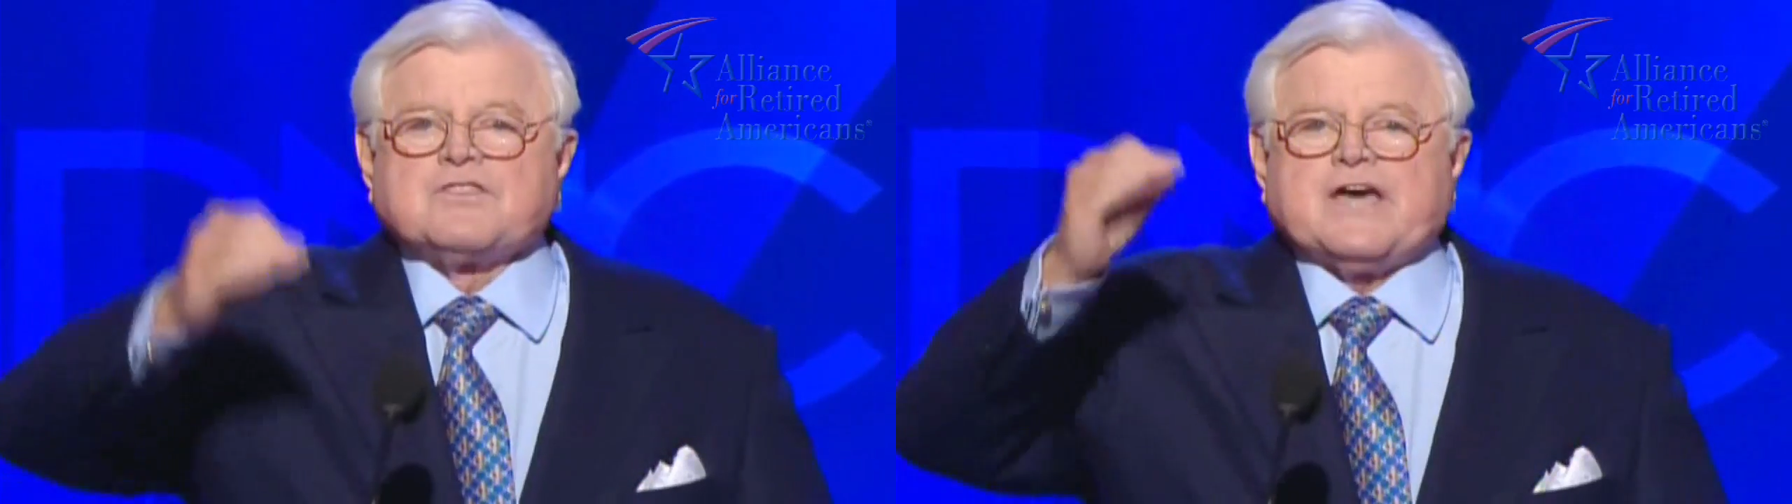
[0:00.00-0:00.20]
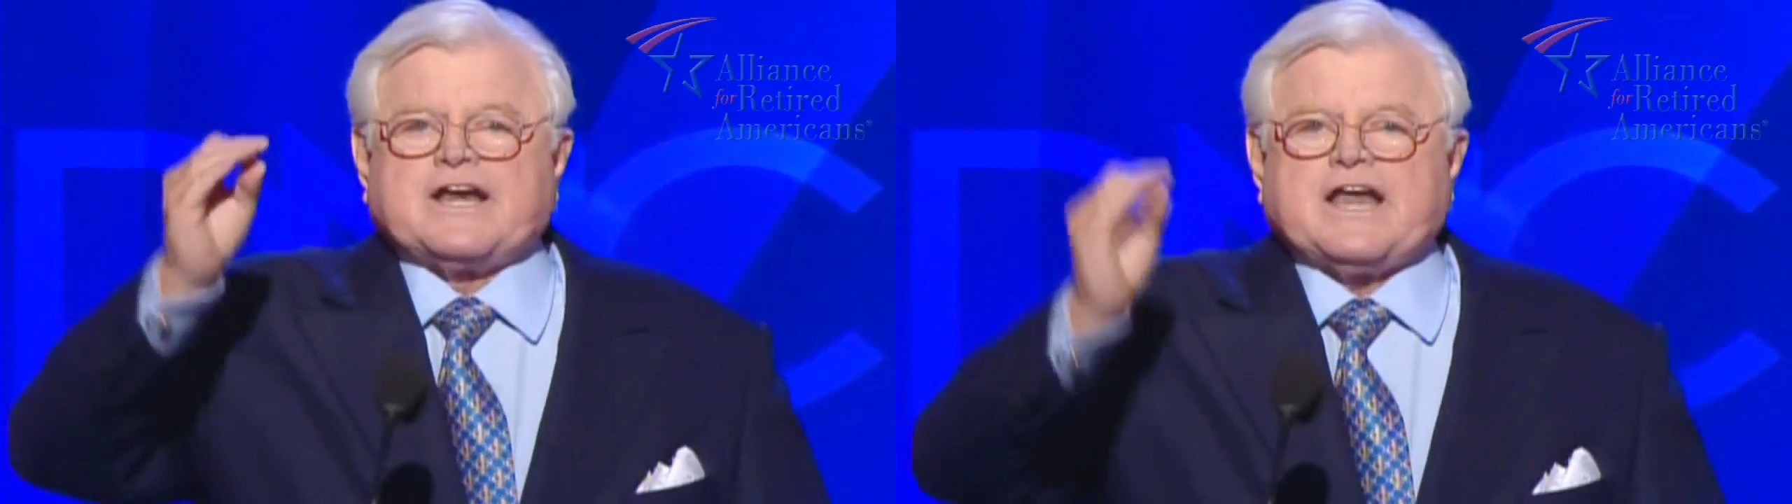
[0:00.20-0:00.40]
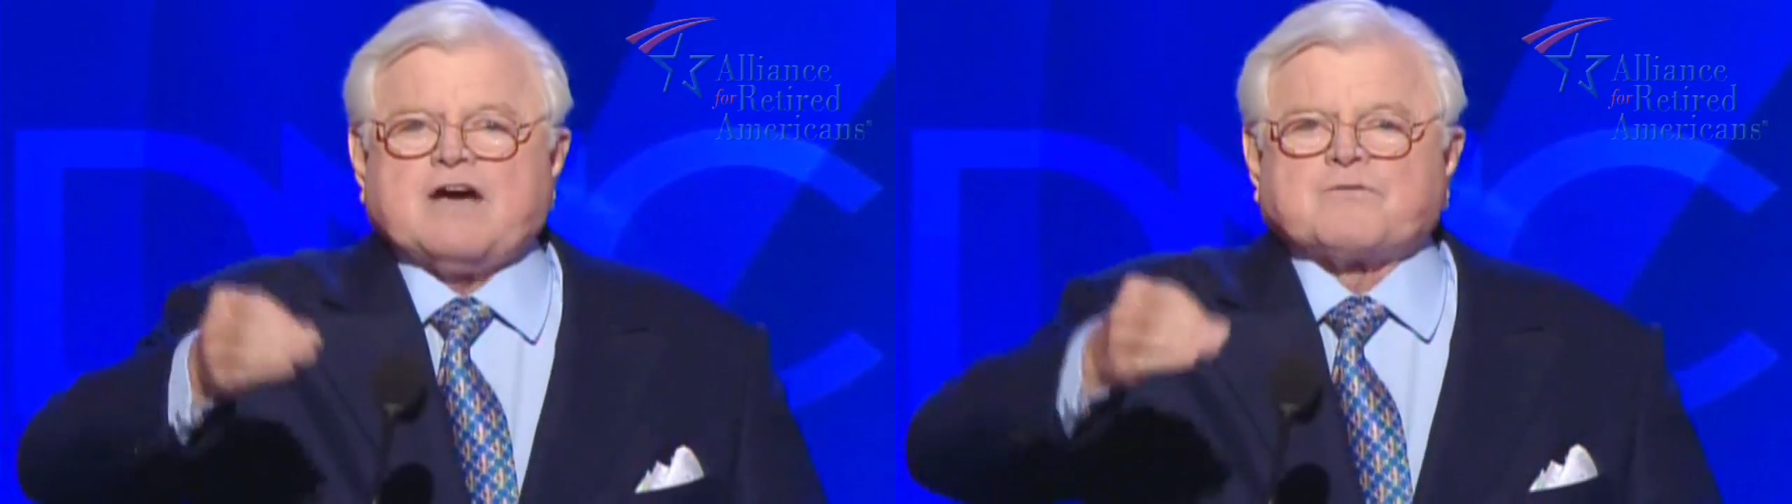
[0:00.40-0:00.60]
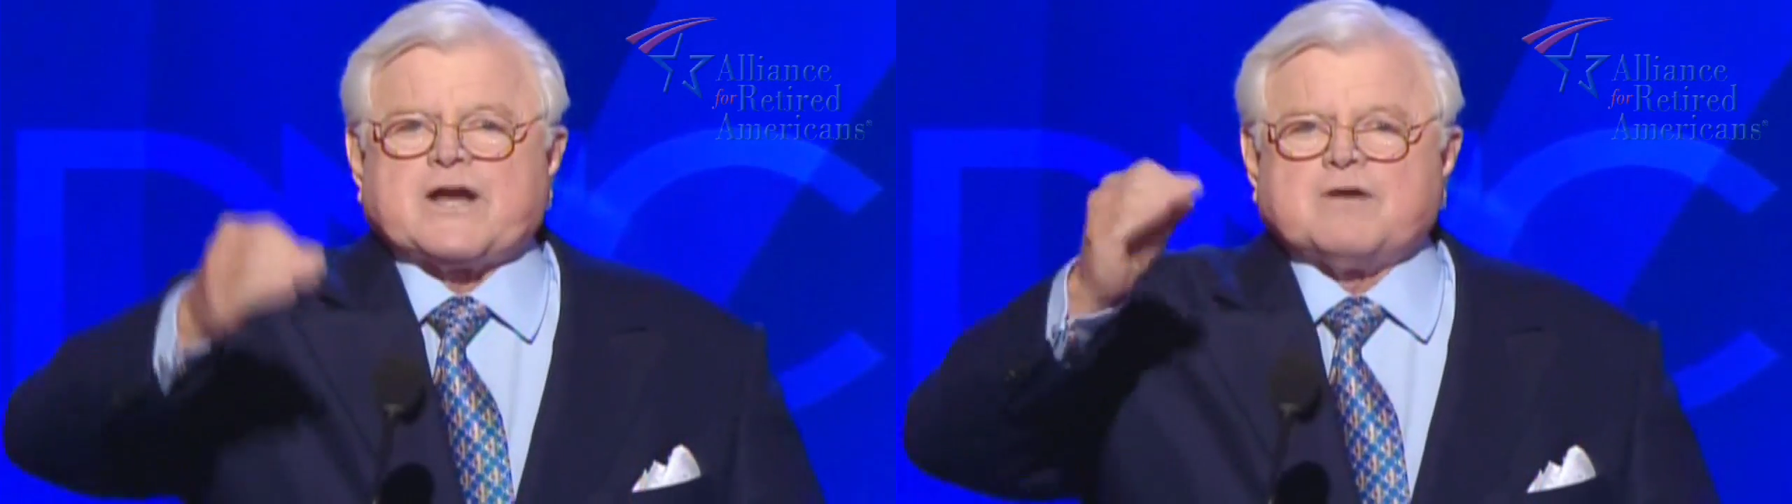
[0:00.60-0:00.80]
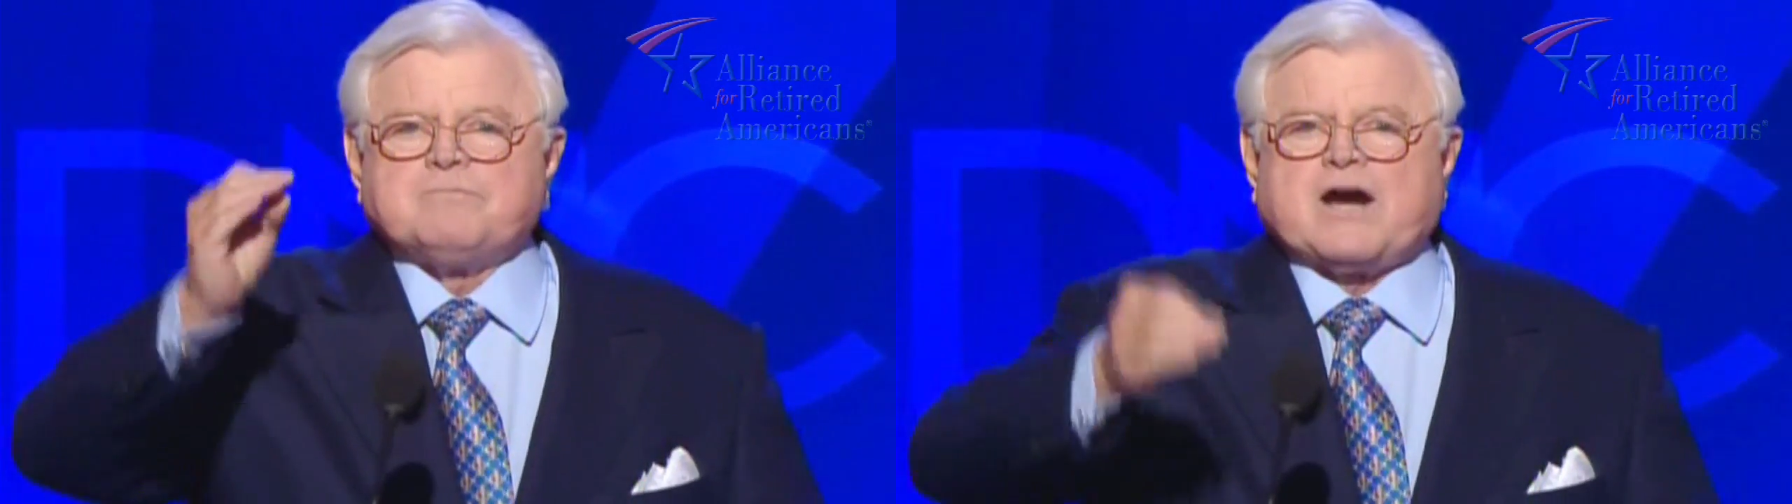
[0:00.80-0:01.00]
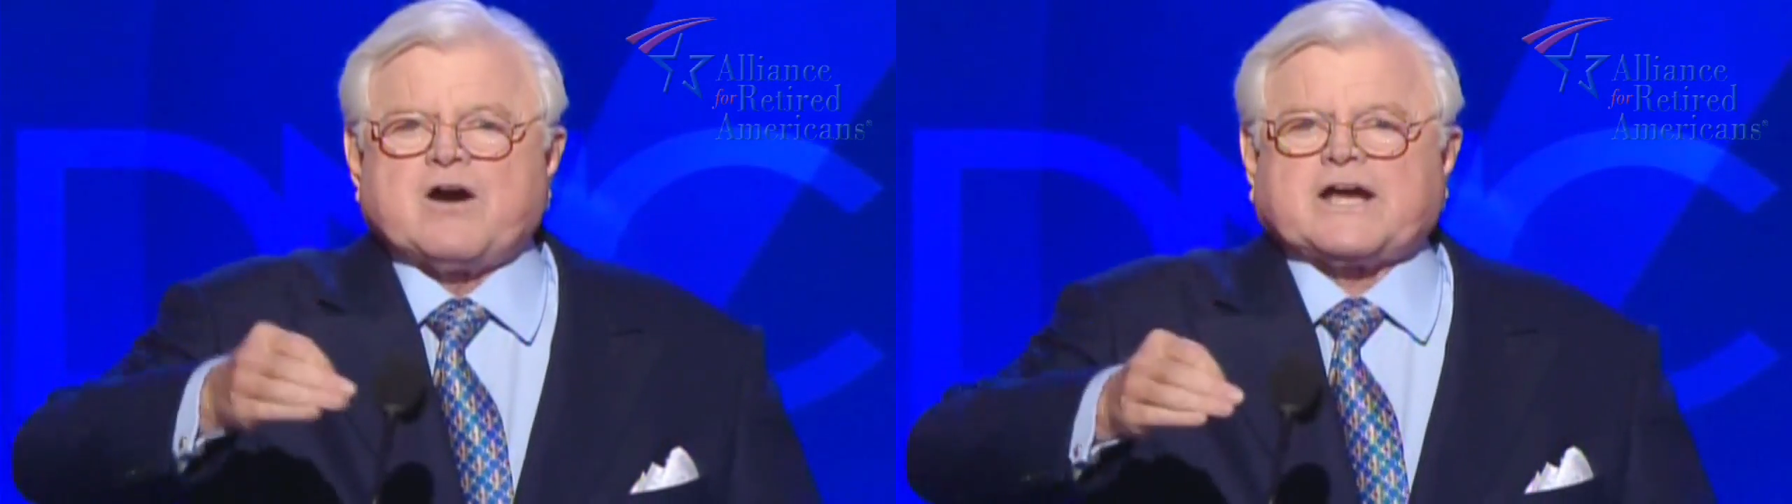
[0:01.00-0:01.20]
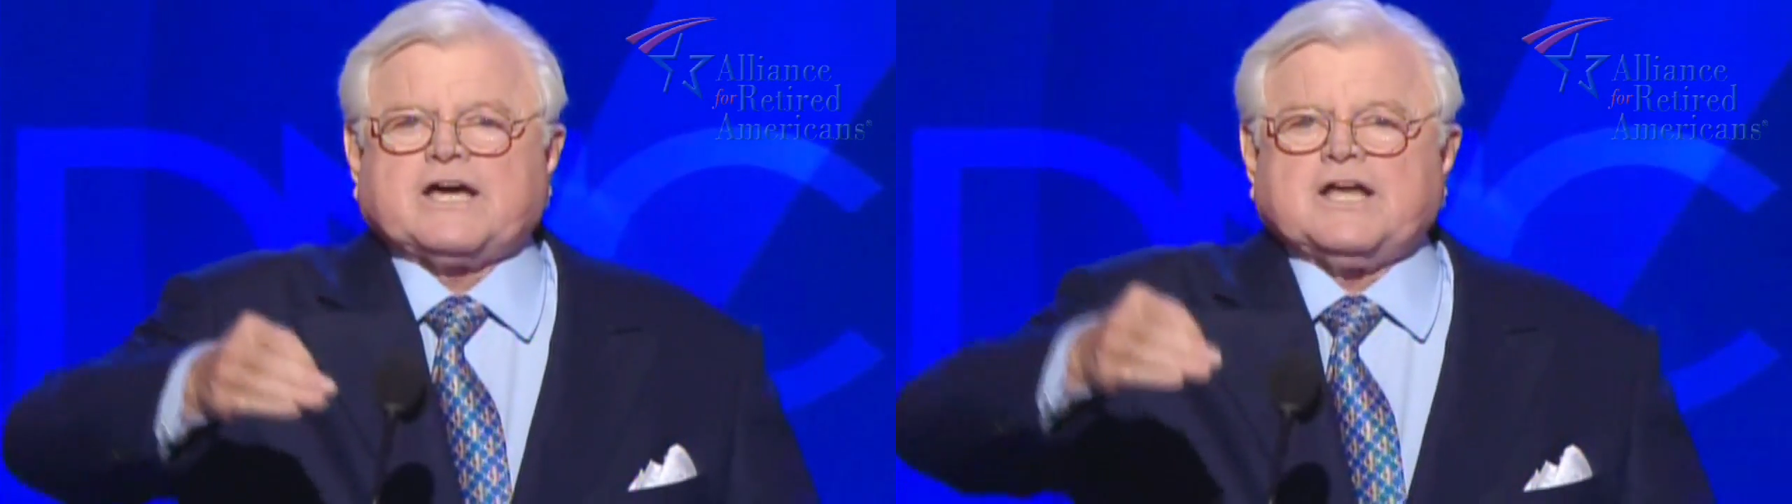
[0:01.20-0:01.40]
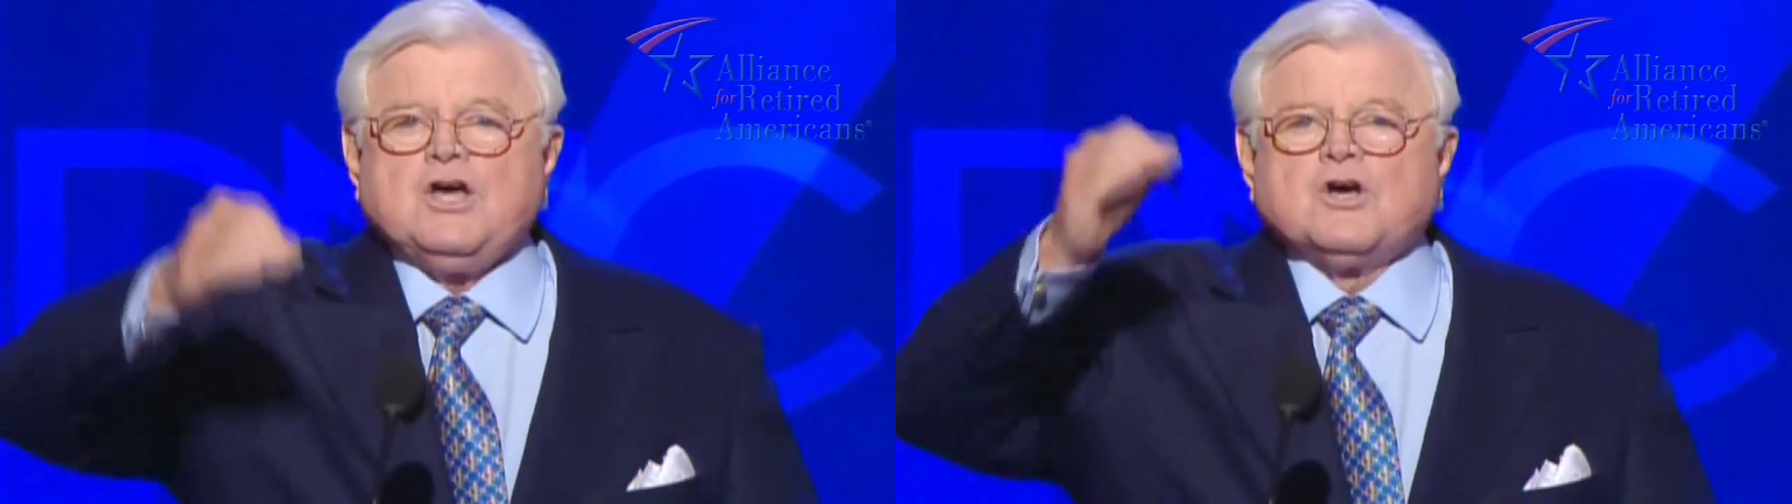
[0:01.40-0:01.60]
that every
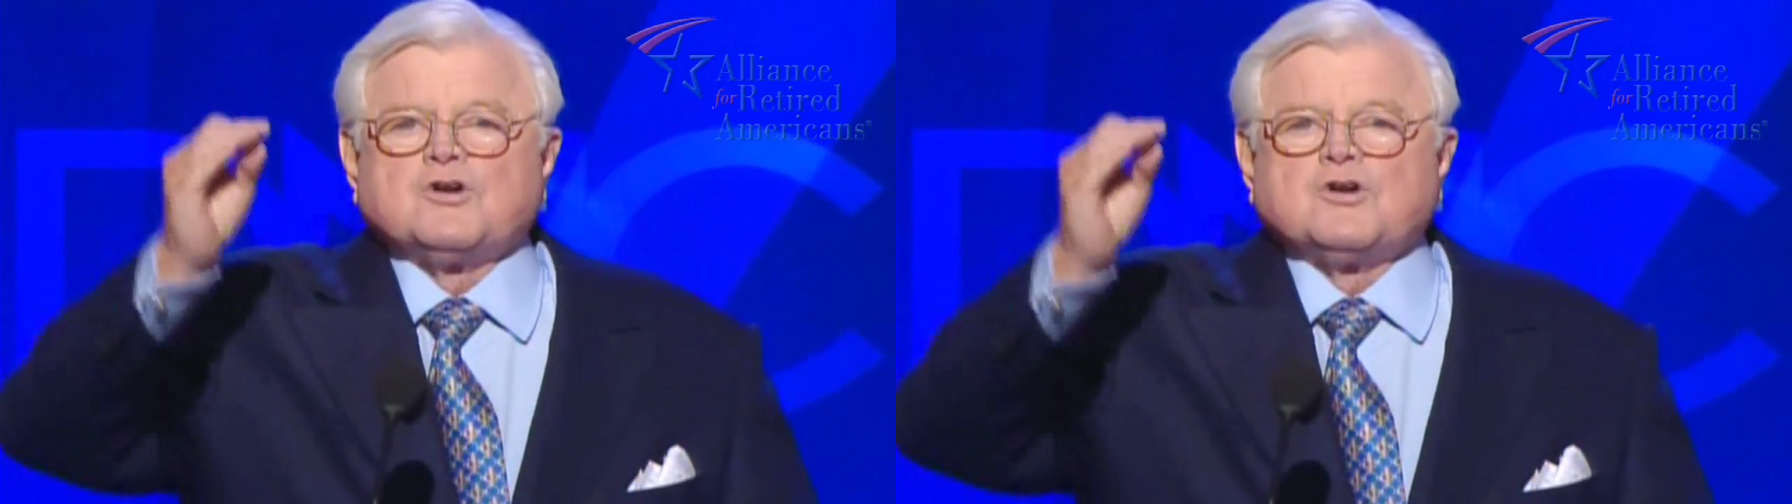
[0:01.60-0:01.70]
American,